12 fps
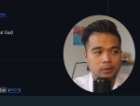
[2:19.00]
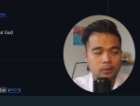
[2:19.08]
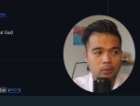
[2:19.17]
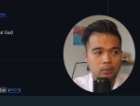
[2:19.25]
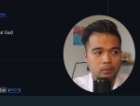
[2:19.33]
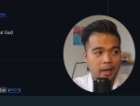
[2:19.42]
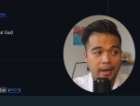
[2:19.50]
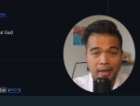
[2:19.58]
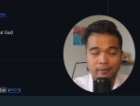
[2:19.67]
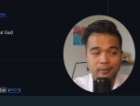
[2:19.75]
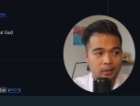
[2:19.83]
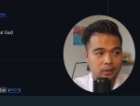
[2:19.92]
So I
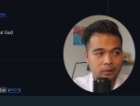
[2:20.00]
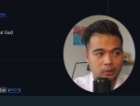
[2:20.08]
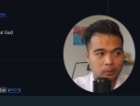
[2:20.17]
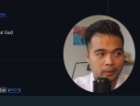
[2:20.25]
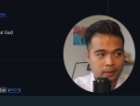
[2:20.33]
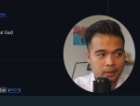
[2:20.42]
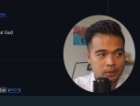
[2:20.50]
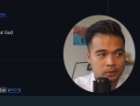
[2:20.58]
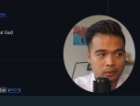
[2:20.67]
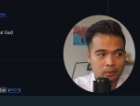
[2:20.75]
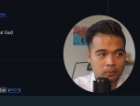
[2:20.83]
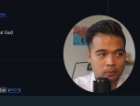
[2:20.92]
have done it already,
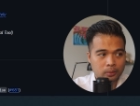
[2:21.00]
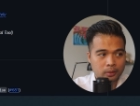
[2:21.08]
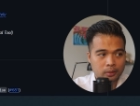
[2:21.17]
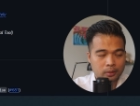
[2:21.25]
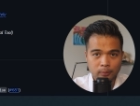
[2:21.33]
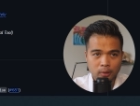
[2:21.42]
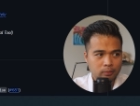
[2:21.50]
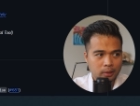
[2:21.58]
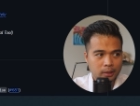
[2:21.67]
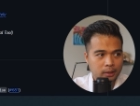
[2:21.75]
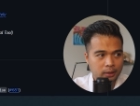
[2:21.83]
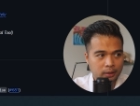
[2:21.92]
so I'm not
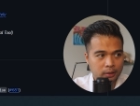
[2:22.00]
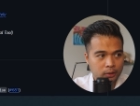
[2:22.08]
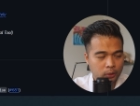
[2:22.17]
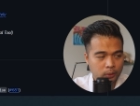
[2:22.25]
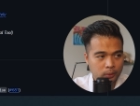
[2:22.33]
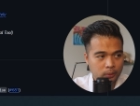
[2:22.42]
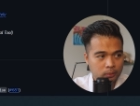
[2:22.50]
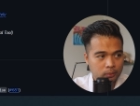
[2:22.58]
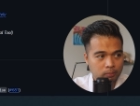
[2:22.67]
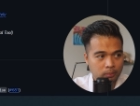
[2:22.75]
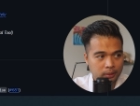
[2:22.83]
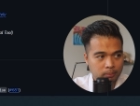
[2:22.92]
really gonna show you,
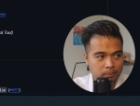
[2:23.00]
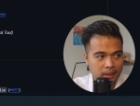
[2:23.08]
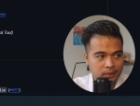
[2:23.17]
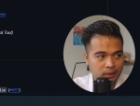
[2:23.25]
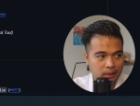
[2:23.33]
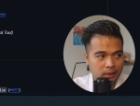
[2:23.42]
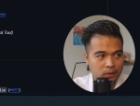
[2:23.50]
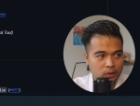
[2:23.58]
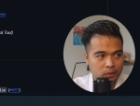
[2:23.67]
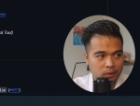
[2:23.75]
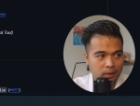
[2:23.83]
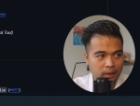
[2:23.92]
but basically you
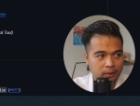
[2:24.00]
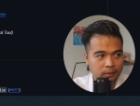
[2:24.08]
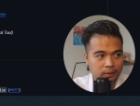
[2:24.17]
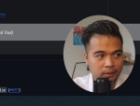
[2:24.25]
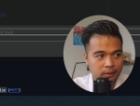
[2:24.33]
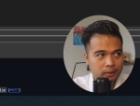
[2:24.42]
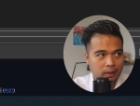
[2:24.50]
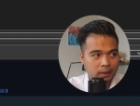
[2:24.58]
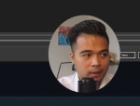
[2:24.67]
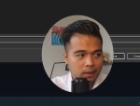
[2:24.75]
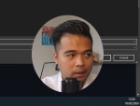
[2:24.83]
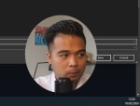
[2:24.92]
just click the, the
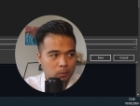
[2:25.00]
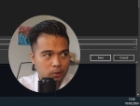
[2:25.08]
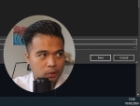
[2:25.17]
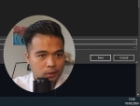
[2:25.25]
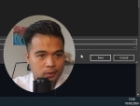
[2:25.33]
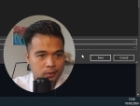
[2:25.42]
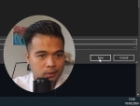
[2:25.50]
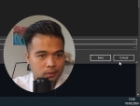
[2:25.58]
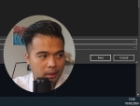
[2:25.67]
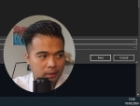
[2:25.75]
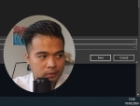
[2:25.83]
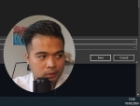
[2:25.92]
link here. It will just
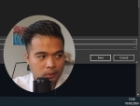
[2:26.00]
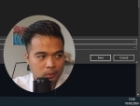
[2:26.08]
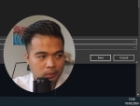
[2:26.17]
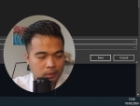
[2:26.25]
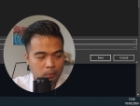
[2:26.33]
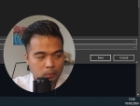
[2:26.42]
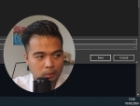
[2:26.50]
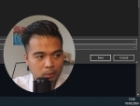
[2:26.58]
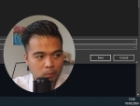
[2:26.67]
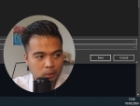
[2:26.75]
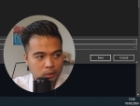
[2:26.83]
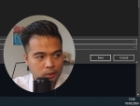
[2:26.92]
ask you, it will, it
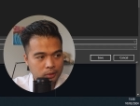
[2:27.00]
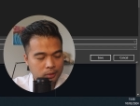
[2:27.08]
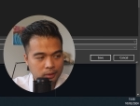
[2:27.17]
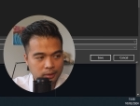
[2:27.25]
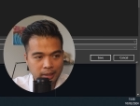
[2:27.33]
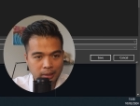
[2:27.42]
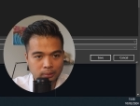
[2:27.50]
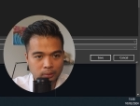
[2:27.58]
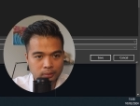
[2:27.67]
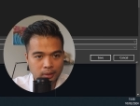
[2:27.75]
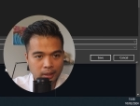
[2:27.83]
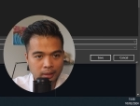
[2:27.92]
will just uh,
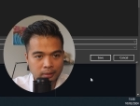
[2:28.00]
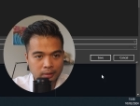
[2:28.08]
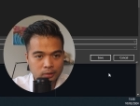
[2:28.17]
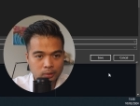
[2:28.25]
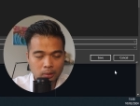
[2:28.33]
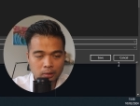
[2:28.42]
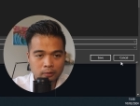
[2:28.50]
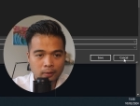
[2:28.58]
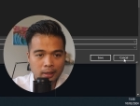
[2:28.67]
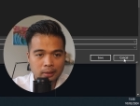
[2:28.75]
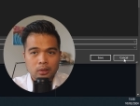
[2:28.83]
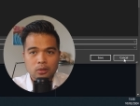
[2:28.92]
download an installer
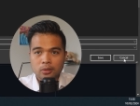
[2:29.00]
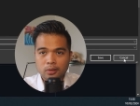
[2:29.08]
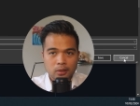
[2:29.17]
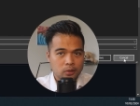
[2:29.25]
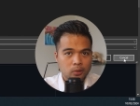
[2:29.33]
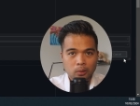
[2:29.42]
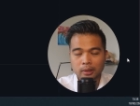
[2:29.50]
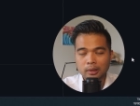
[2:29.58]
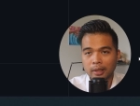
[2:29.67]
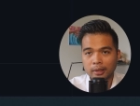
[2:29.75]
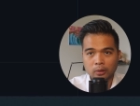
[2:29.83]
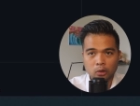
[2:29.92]
file. You just install it
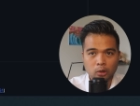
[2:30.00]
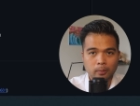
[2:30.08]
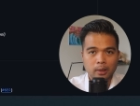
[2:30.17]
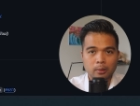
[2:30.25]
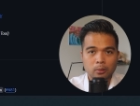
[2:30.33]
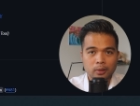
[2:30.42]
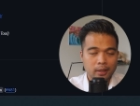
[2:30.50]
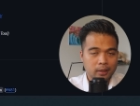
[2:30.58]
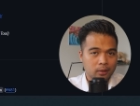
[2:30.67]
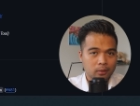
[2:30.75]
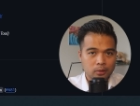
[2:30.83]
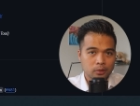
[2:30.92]
like you normally would
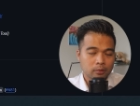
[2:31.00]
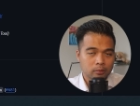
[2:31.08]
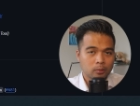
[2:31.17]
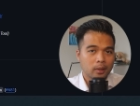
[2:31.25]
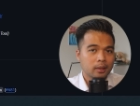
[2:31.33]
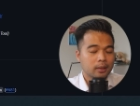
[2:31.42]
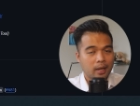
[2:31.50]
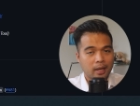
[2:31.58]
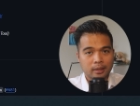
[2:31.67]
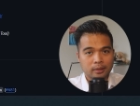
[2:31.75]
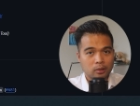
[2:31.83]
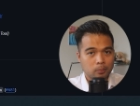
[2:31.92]
any other software
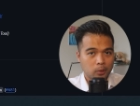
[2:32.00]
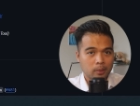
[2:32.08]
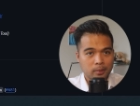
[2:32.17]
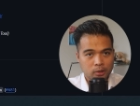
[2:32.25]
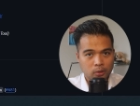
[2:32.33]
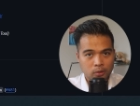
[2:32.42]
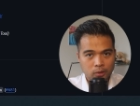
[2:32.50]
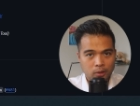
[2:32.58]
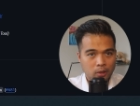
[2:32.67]
and you're pretty much good to